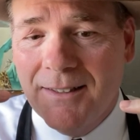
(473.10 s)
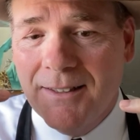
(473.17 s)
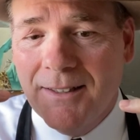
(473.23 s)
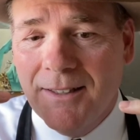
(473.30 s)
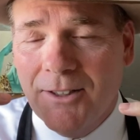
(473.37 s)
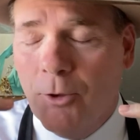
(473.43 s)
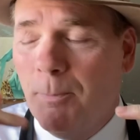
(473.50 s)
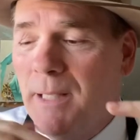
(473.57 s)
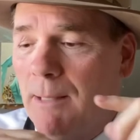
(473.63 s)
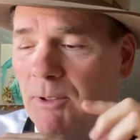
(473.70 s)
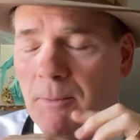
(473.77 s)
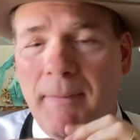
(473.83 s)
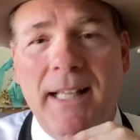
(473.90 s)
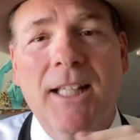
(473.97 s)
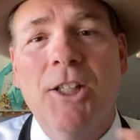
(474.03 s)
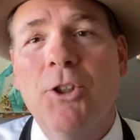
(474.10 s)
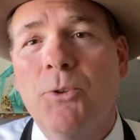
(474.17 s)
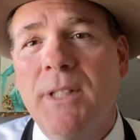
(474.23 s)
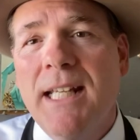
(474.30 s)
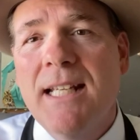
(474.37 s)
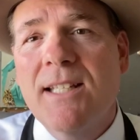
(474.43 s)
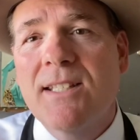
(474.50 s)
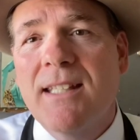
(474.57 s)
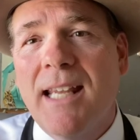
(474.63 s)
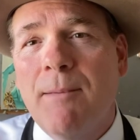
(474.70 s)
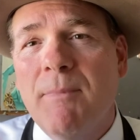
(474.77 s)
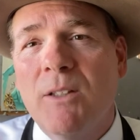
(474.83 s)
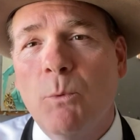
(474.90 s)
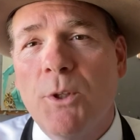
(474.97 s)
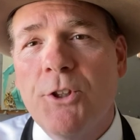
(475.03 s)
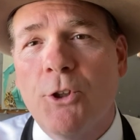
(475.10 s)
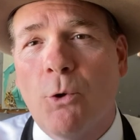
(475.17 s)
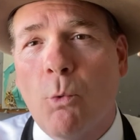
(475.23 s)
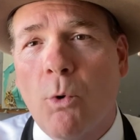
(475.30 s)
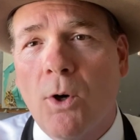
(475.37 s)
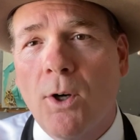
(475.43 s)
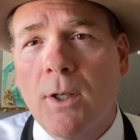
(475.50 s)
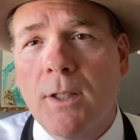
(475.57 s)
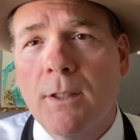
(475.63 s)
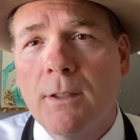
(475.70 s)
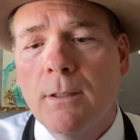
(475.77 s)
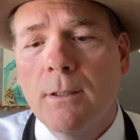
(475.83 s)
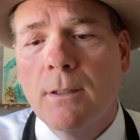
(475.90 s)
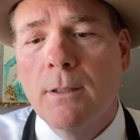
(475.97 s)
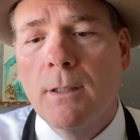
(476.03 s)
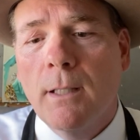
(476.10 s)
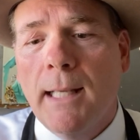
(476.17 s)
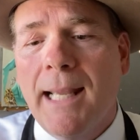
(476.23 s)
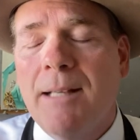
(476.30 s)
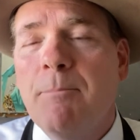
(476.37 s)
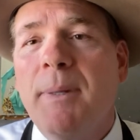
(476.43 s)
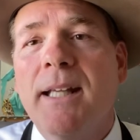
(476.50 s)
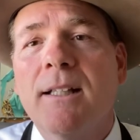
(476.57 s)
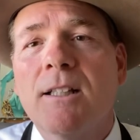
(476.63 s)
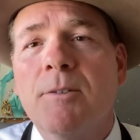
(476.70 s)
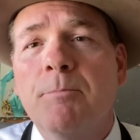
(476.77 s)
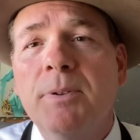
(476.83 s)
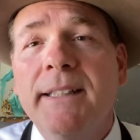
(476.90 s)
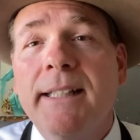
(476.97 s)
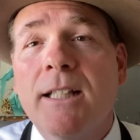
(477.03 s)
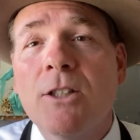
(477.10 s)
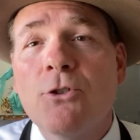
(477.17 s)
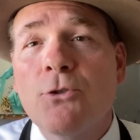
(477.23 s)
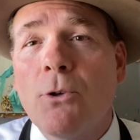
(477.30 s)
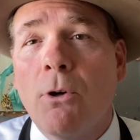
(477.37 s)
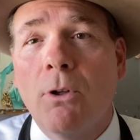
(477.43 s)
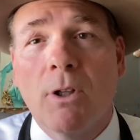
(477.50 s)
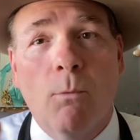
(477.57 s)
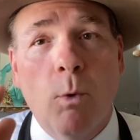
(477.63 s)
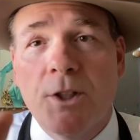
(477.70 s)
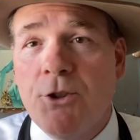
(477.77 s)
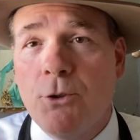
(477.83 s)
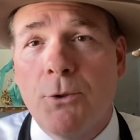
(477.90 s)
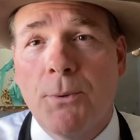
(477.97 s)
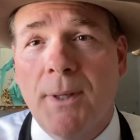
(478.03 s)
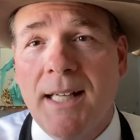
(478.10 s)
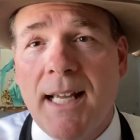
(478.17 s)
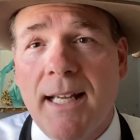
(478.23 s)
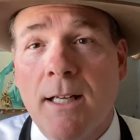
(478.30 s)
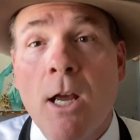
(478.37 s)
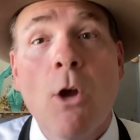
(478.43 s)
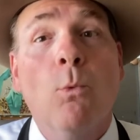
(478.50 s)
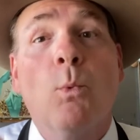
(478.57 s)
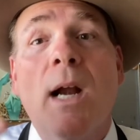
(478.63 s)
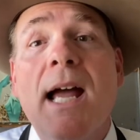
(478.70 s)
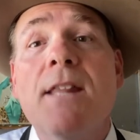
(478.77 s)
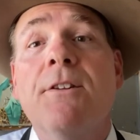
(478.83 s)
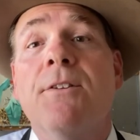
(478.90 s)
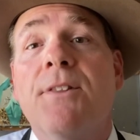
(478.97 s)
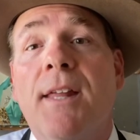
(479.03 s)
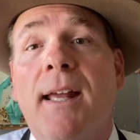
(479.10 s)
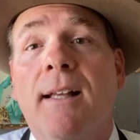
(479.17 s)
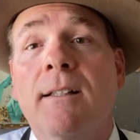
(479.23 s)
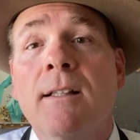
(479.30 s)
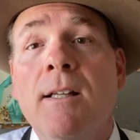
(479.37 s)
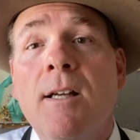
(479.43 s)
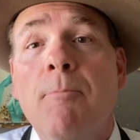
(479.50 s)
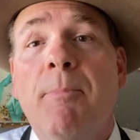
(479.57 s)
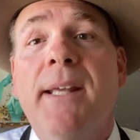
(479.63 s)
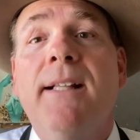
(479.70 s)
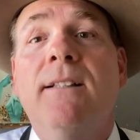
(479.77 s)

You'll be able to make a unique statement with your work and be in complete control of what you create, rather than being